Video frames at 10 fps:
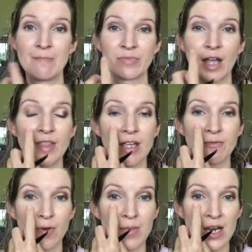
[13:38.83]
I think
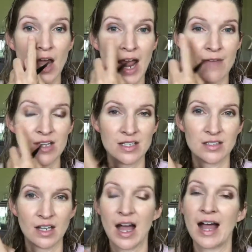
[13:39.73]
for me, not having as
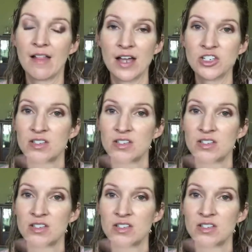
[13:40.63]
thick eyelashes,